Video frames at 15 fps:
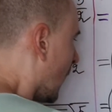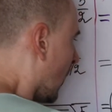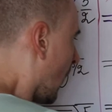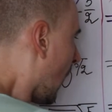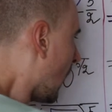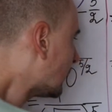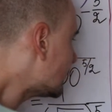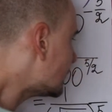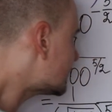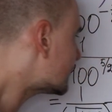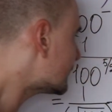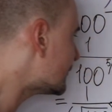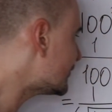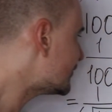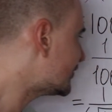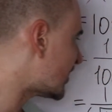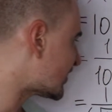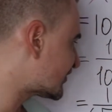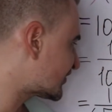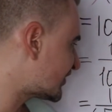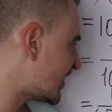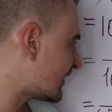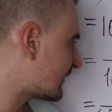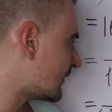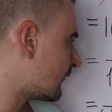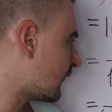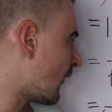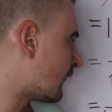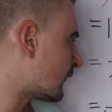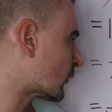all you do is just take the
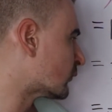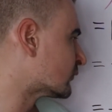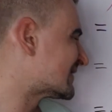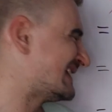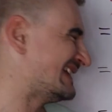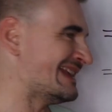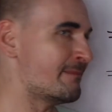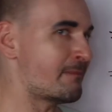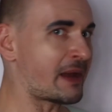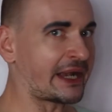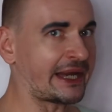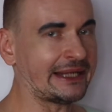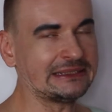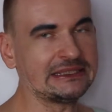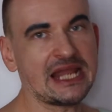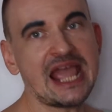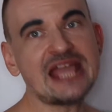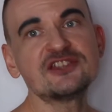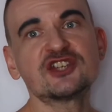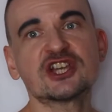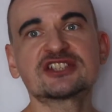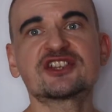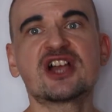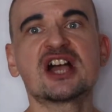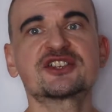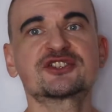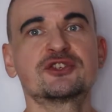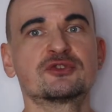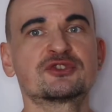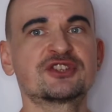fourth root separately and just
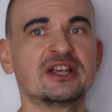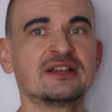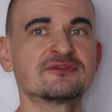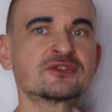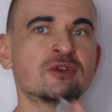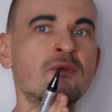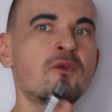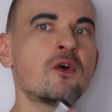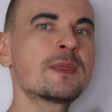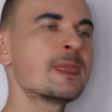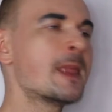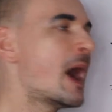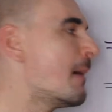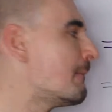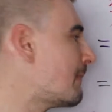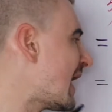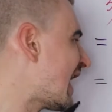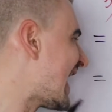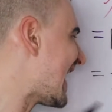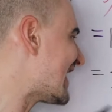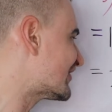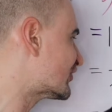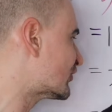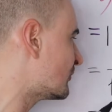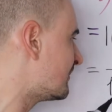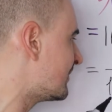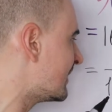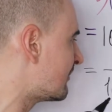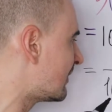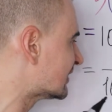ask yourself, so what number has to
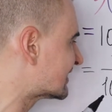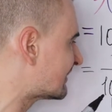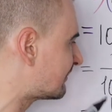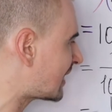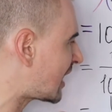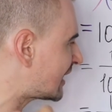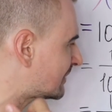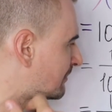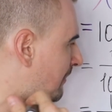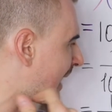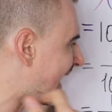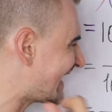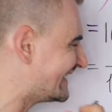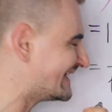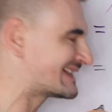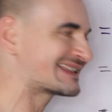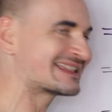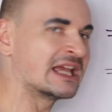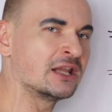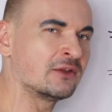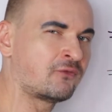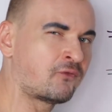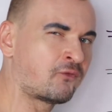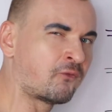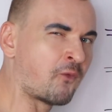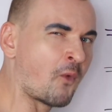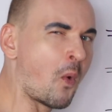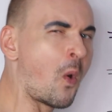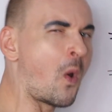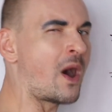be multiplied by itself
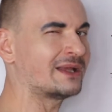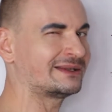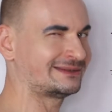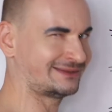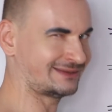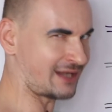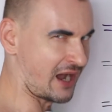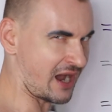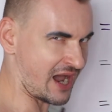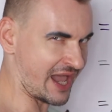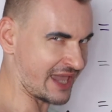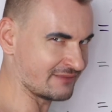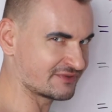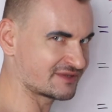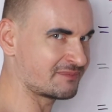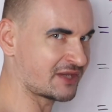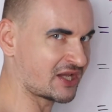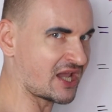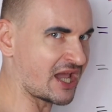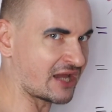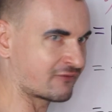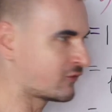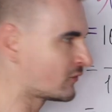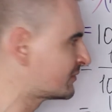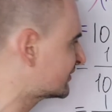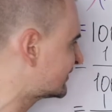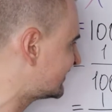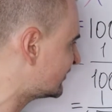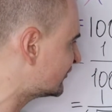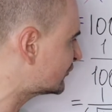4 times? Be careful,
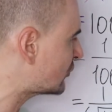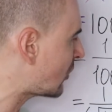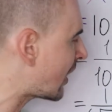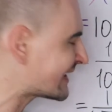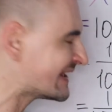since you are